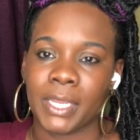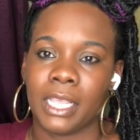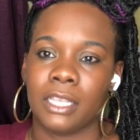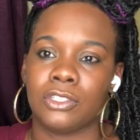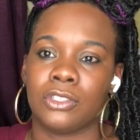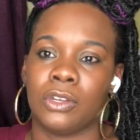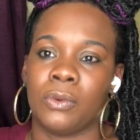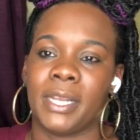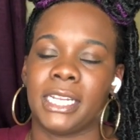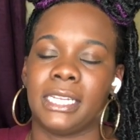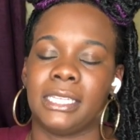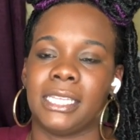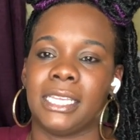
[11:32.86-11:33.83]
So one of
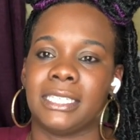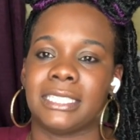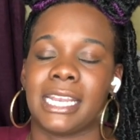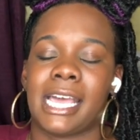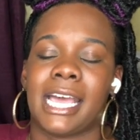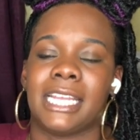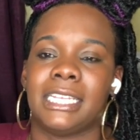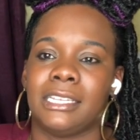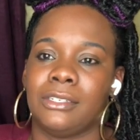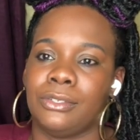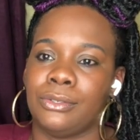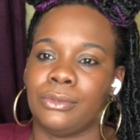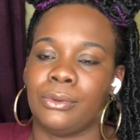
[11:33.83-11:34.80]
the things that I did
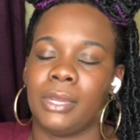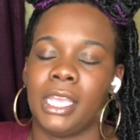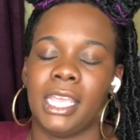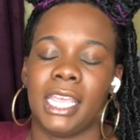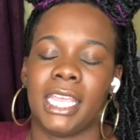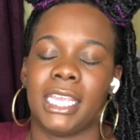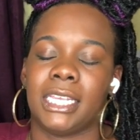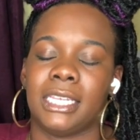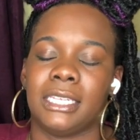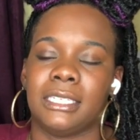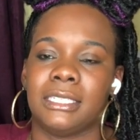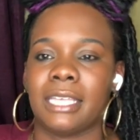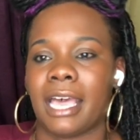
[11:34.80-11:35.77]
do
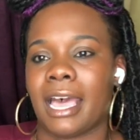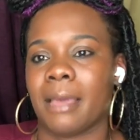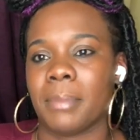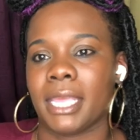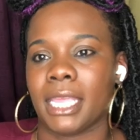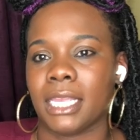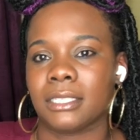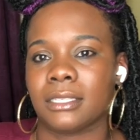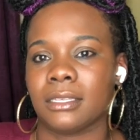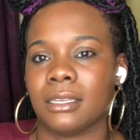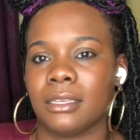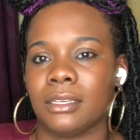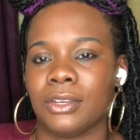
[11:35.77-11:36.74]
is I picked,
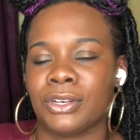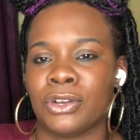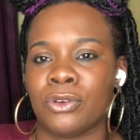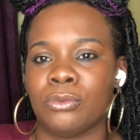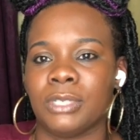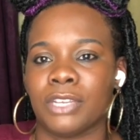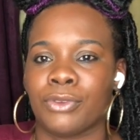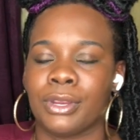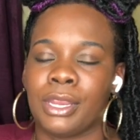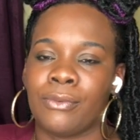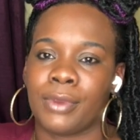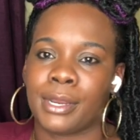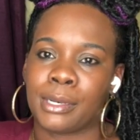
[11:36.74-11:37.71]
you know, different
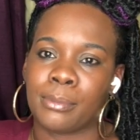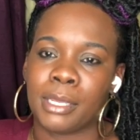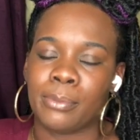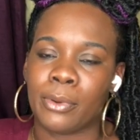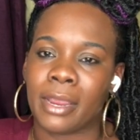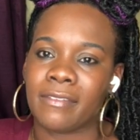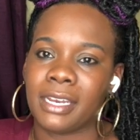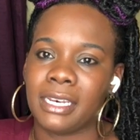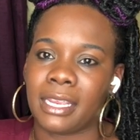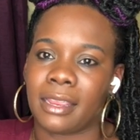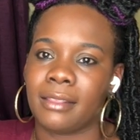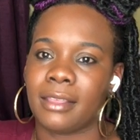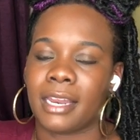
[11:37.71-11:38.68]
and random people every
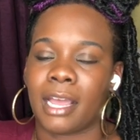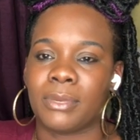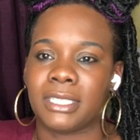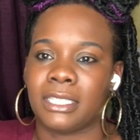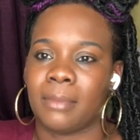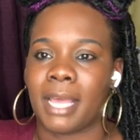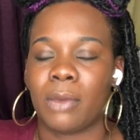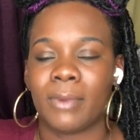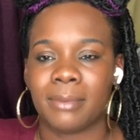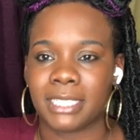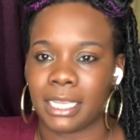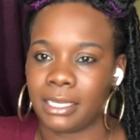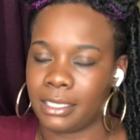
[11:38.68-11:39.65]
day that I would send my
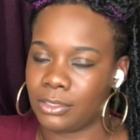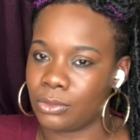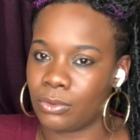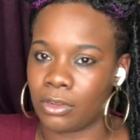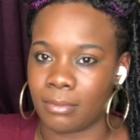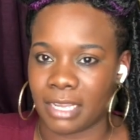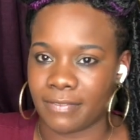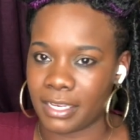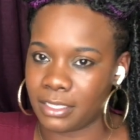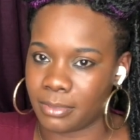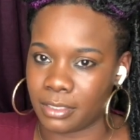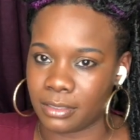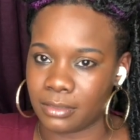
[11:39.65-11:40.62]
website link to on my
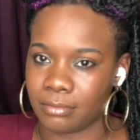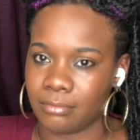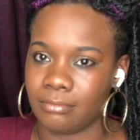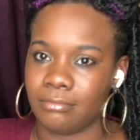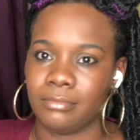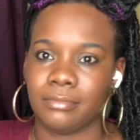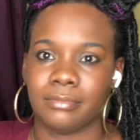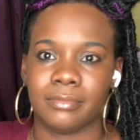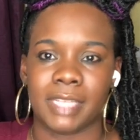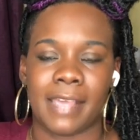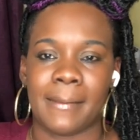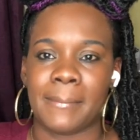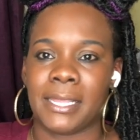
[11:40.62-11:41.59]
Facebook.
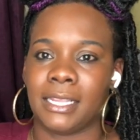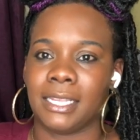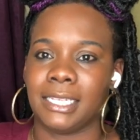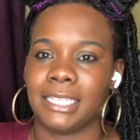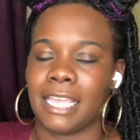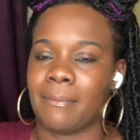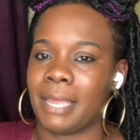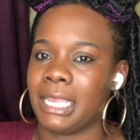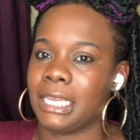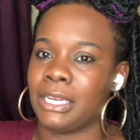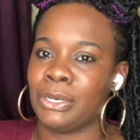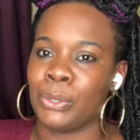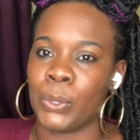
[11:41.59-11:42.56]
I mean, they may
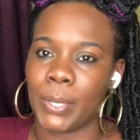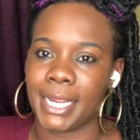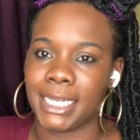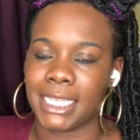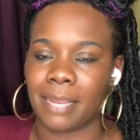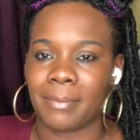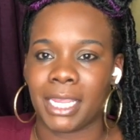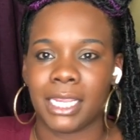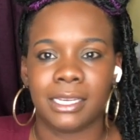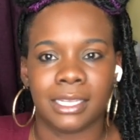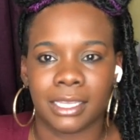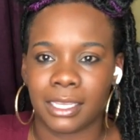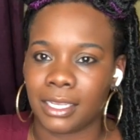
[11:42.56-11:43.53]
get annoyed, they may
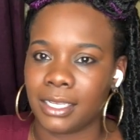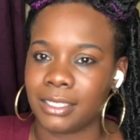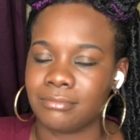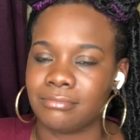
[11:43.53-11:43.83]
click it.